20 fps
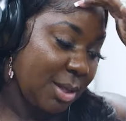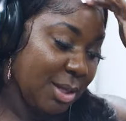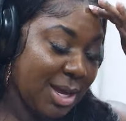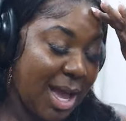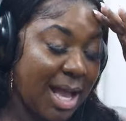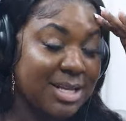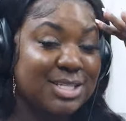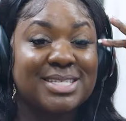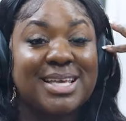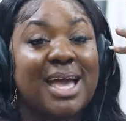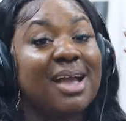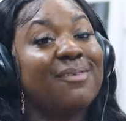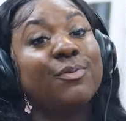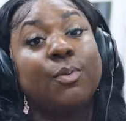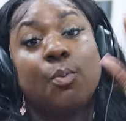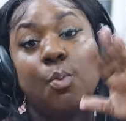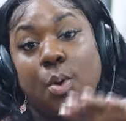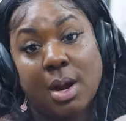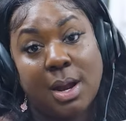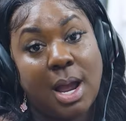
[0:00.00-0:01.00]
look, I just came
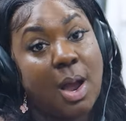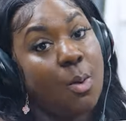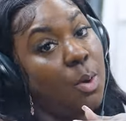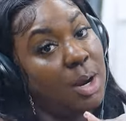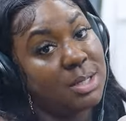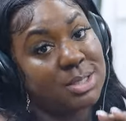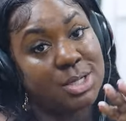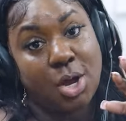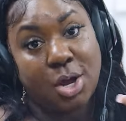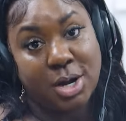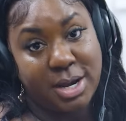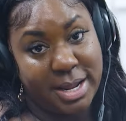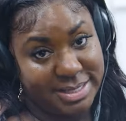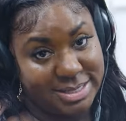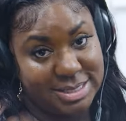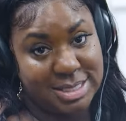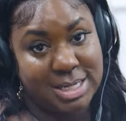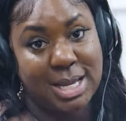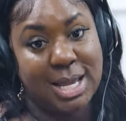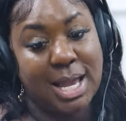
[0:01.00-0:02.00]
from work. I worked all day
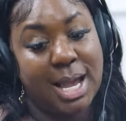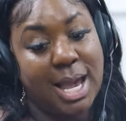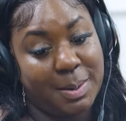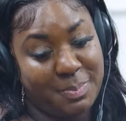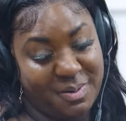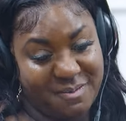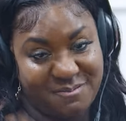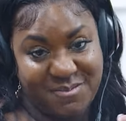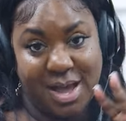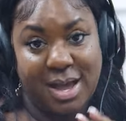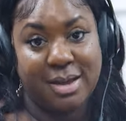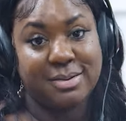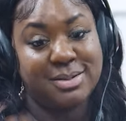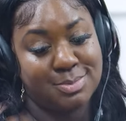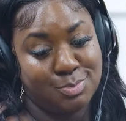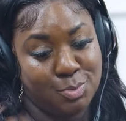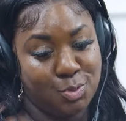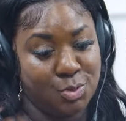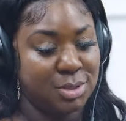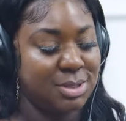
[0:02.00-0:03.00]
today. I got up at 5
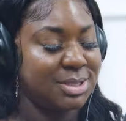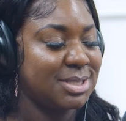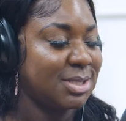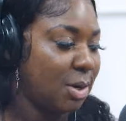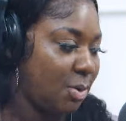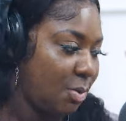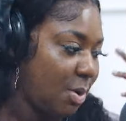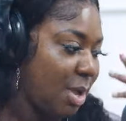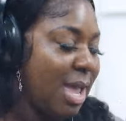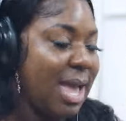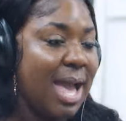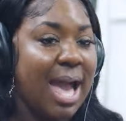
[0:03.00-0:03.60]
this morning. So